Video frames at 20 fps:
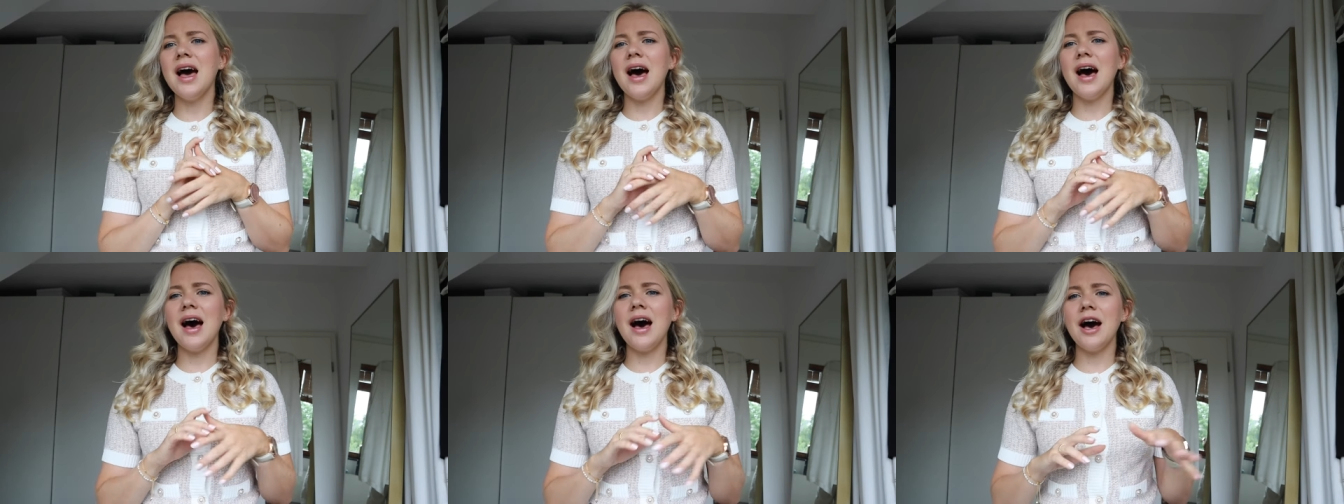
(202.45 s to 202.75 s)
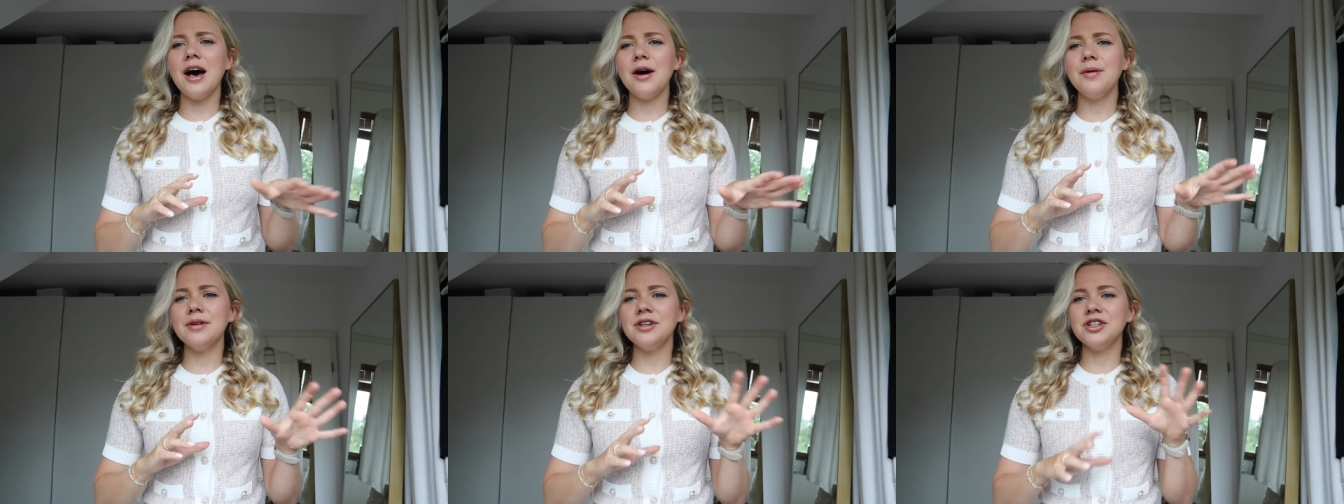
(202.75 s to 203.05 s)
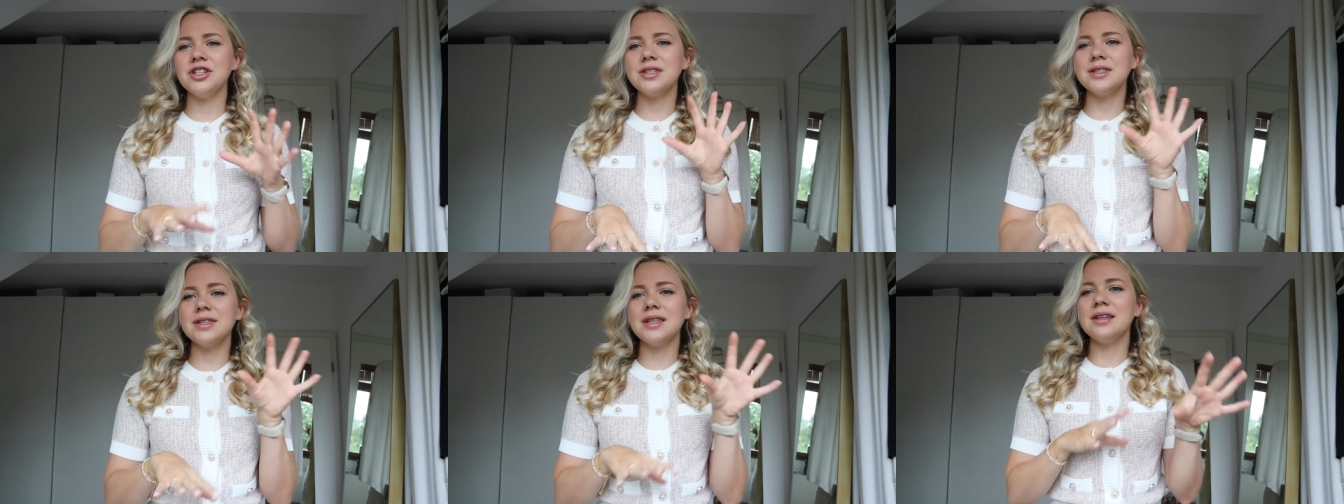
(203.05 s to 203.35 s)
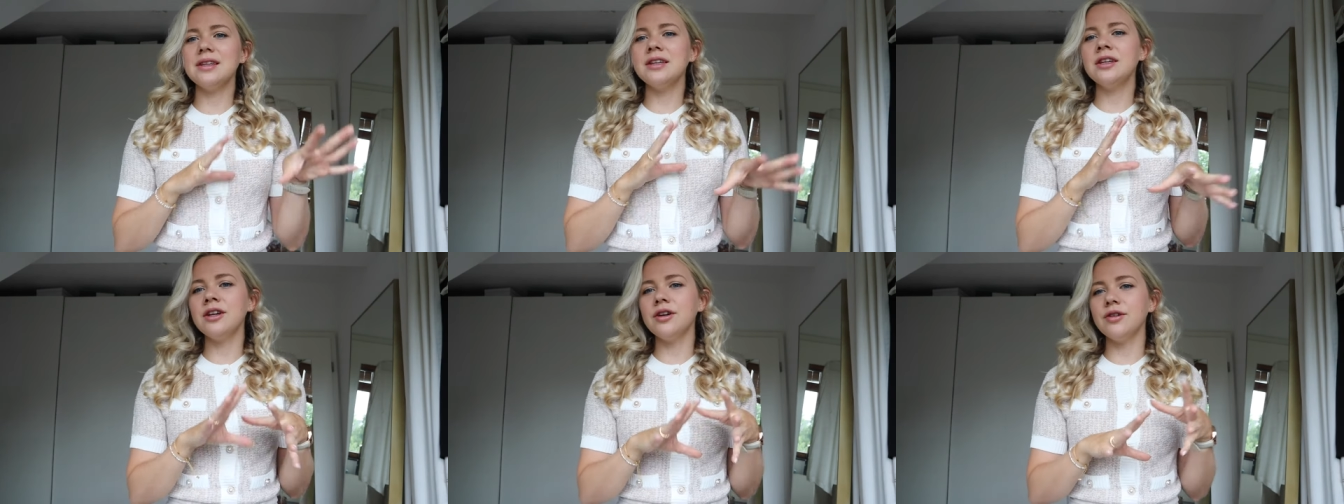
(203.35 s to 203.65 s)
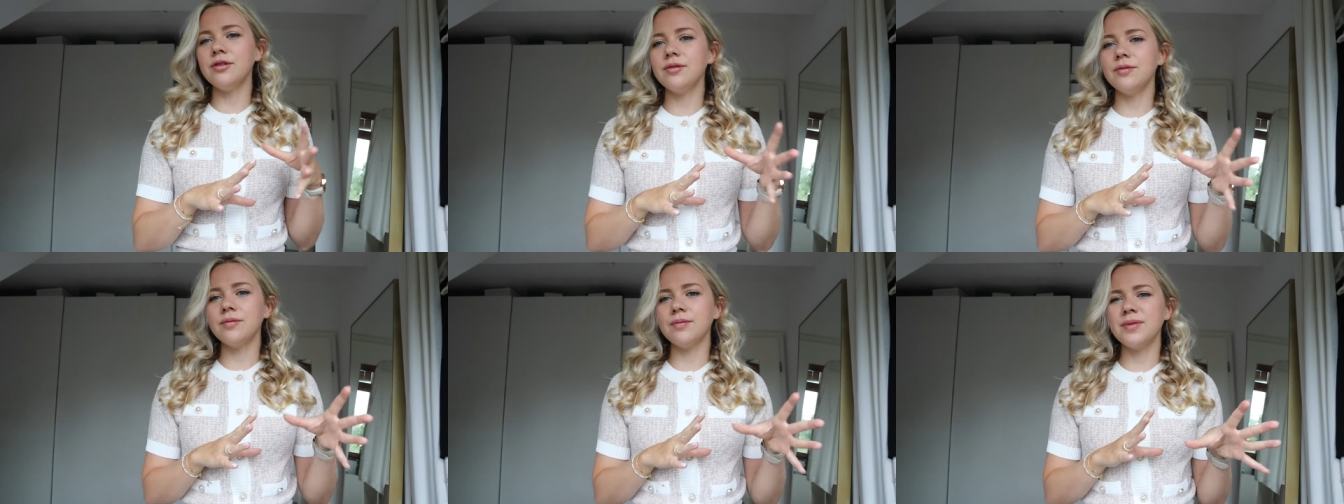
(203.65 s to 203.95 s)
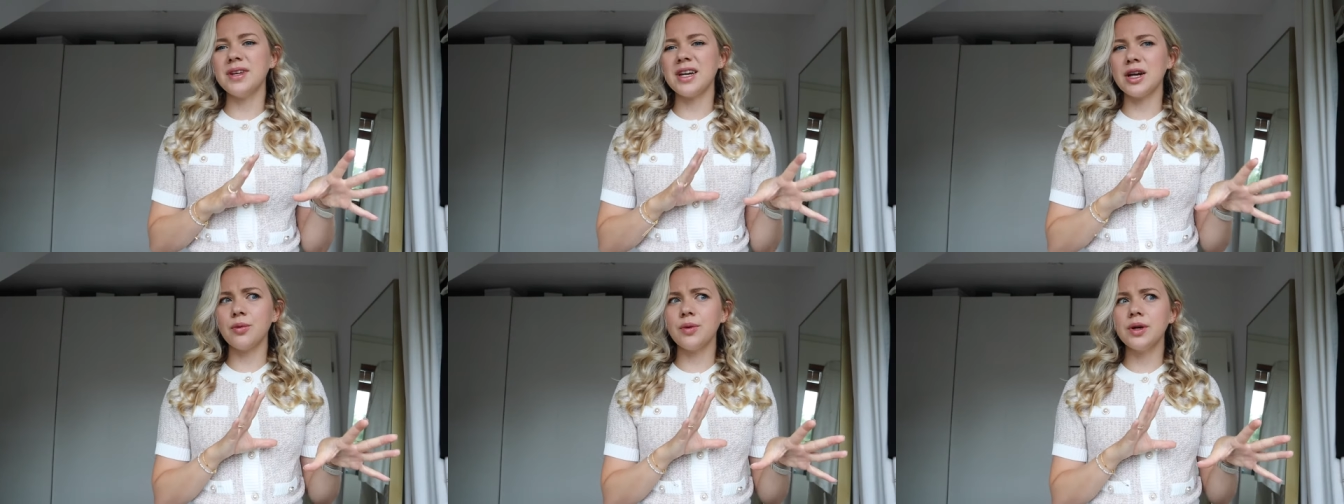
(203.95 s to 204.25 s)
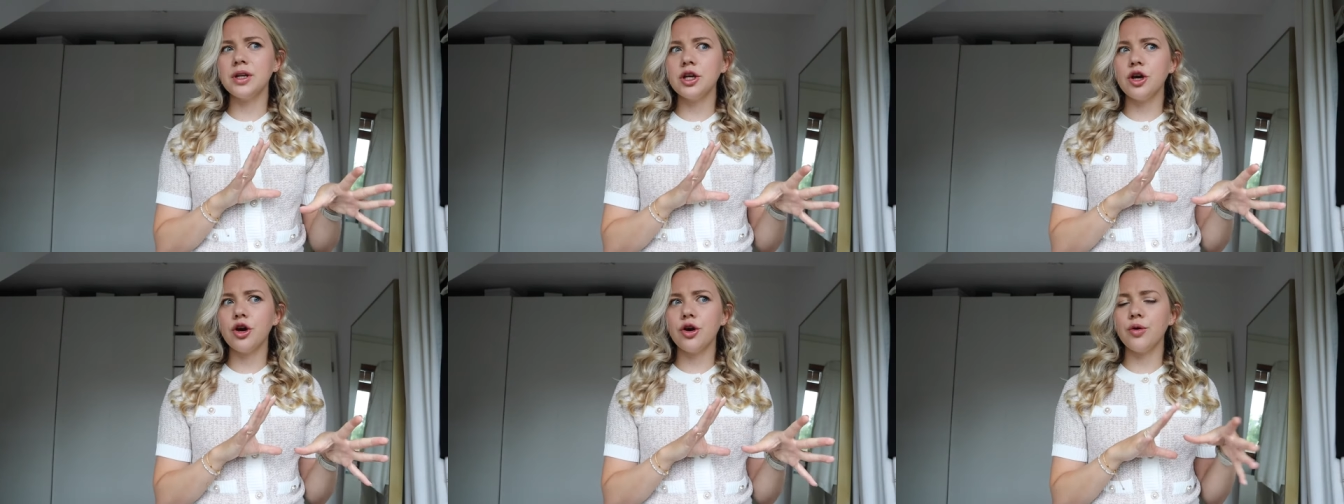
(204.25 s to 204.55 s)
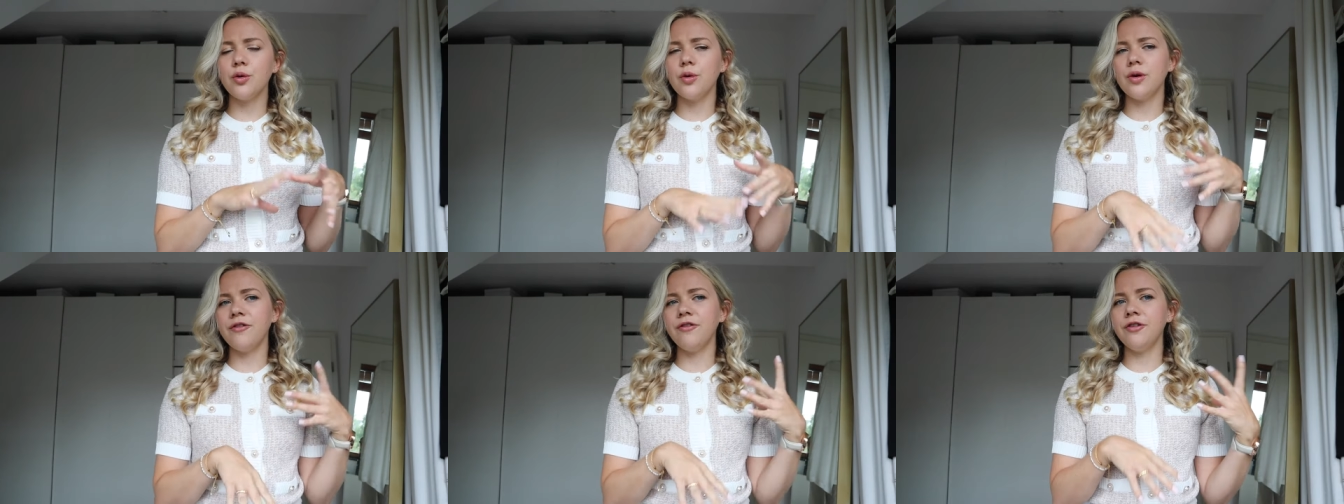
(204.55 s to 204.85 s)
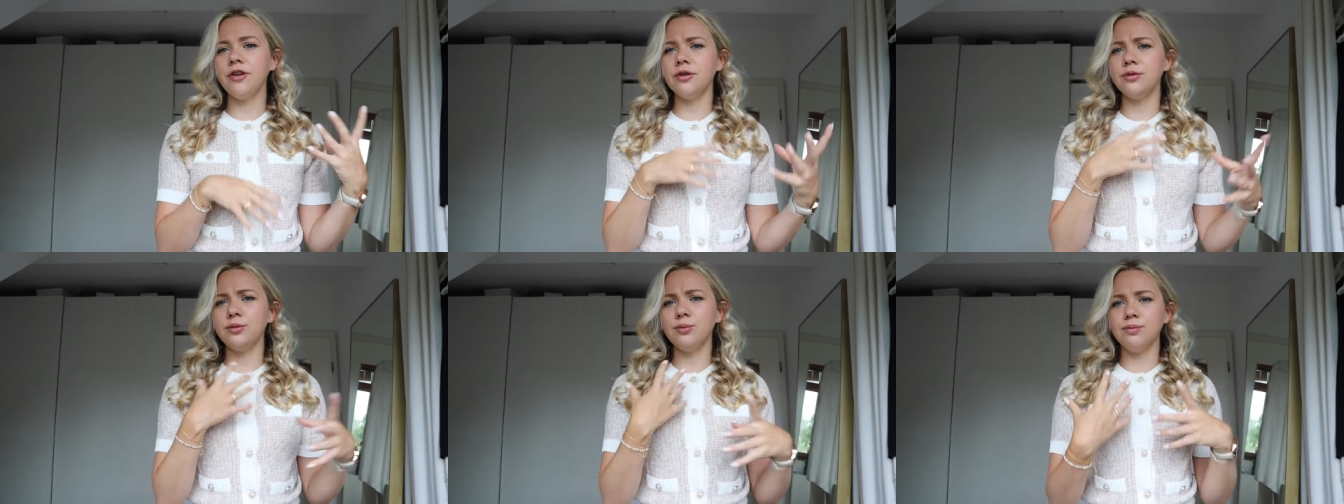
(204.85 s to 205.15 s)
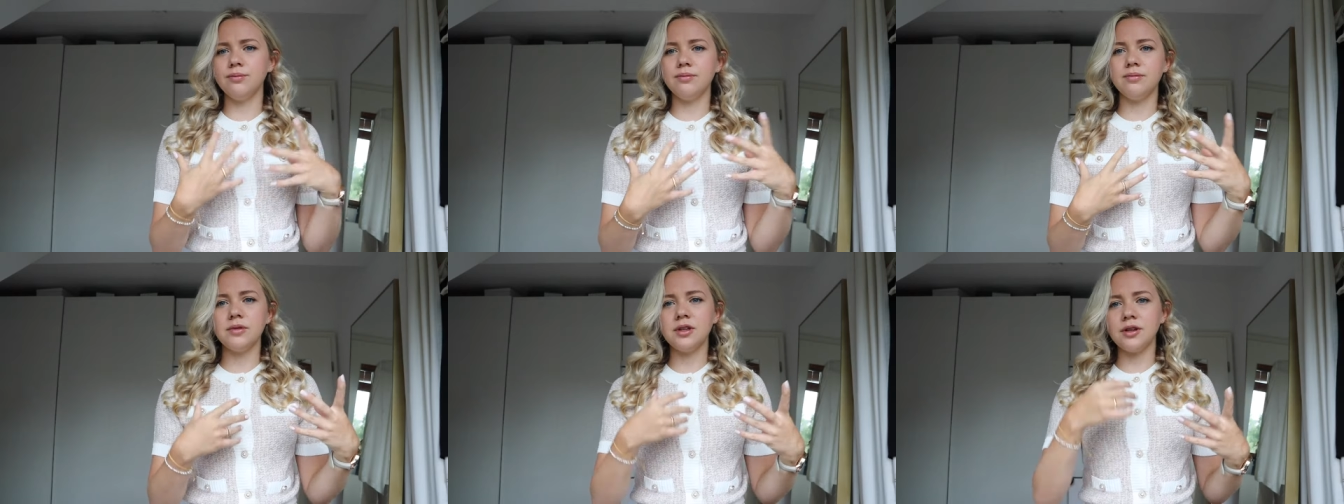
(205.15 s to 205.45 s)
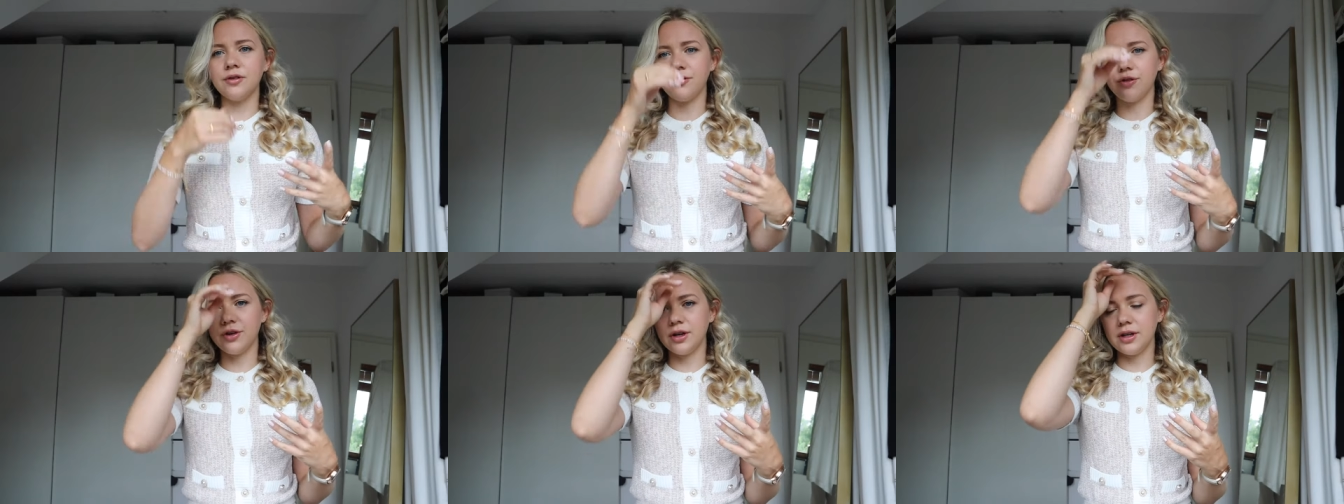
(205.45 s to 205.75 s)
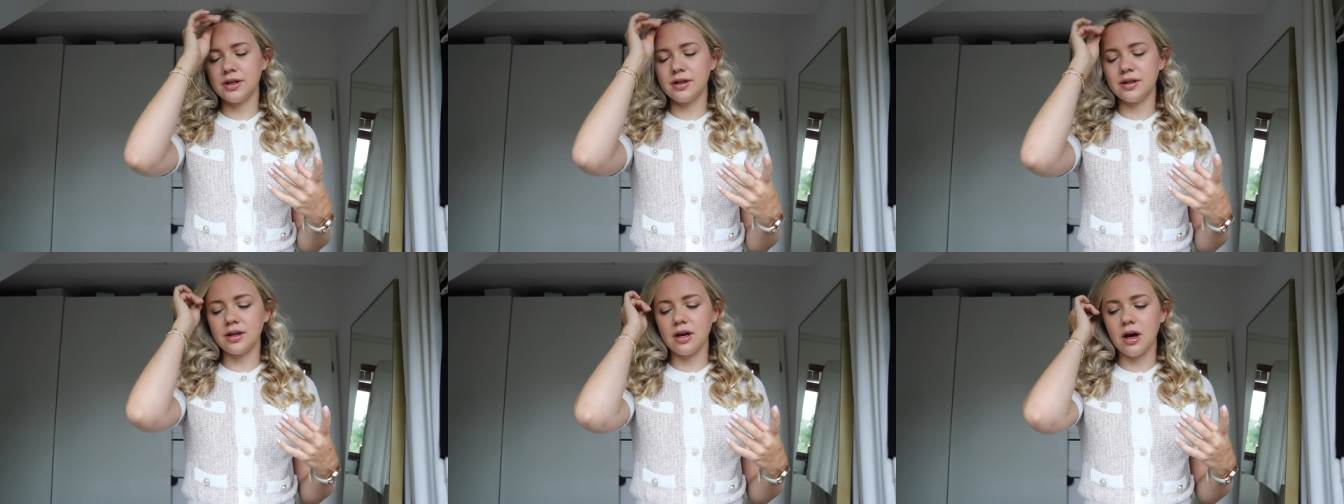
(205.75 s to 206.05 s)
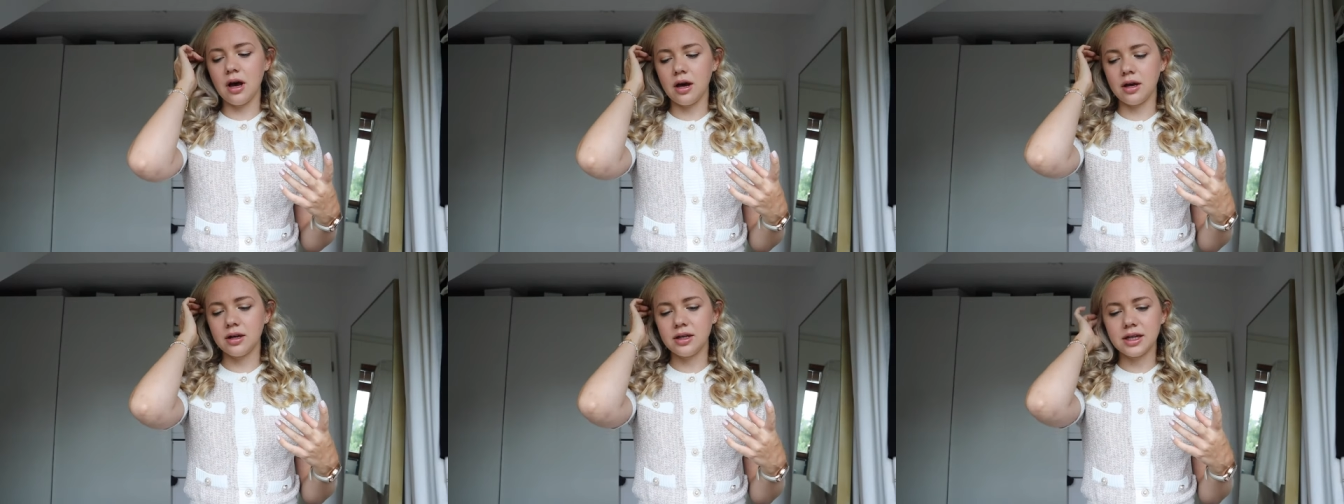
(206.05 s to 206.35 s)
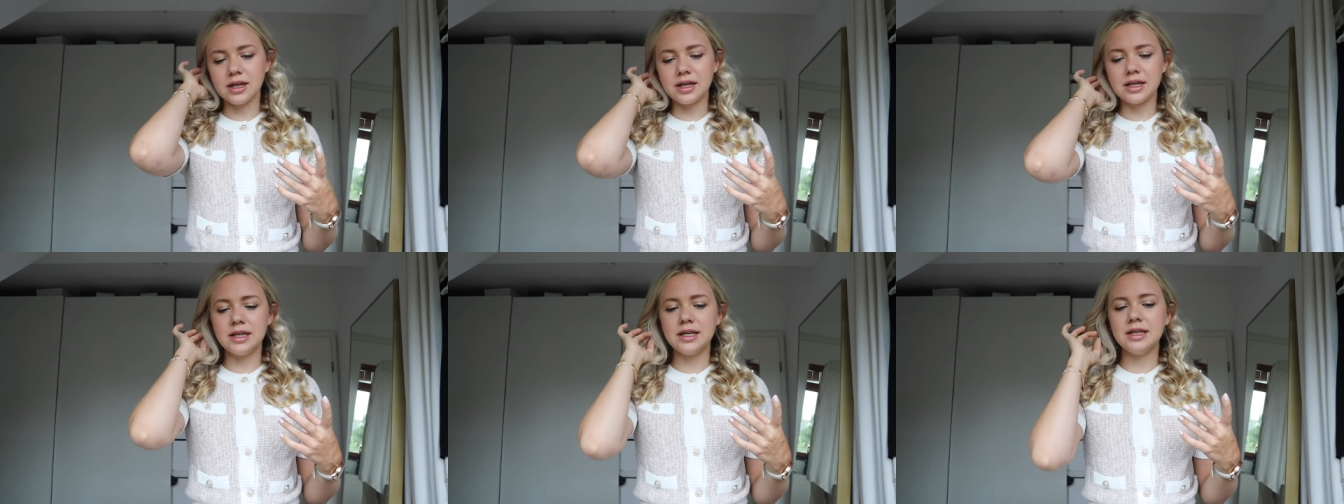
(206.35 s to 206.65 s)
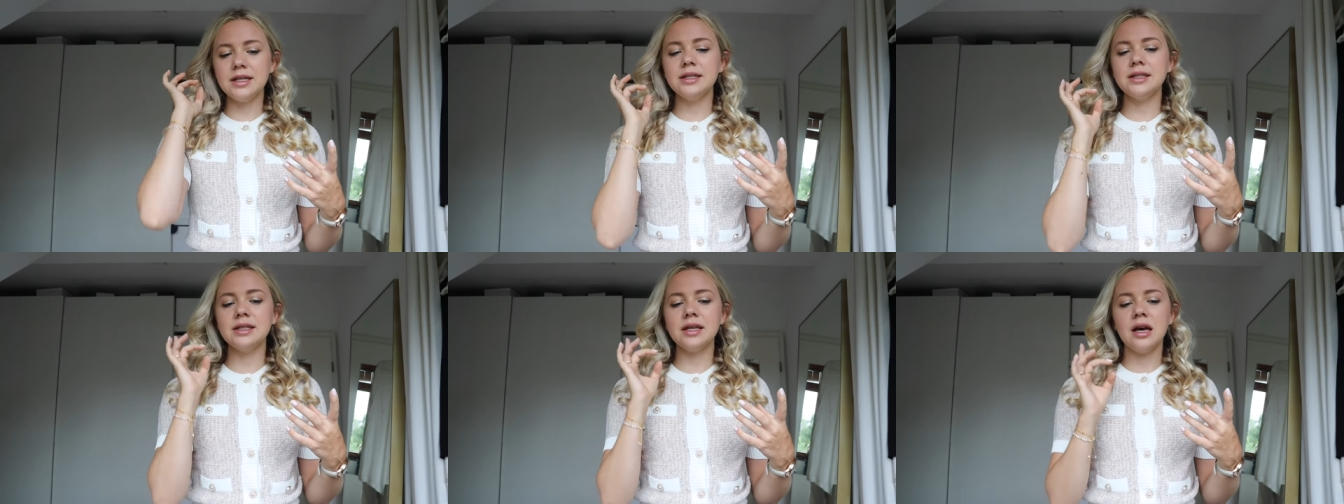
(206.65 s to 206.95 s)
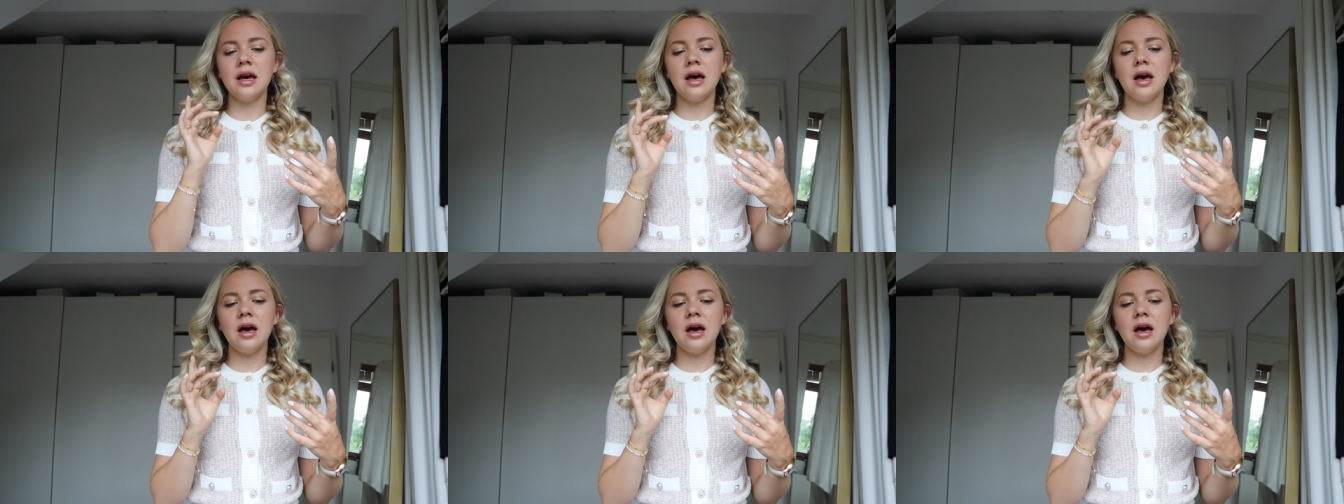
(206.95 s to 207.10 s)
and just, you know, taekwondo, a few different techniques,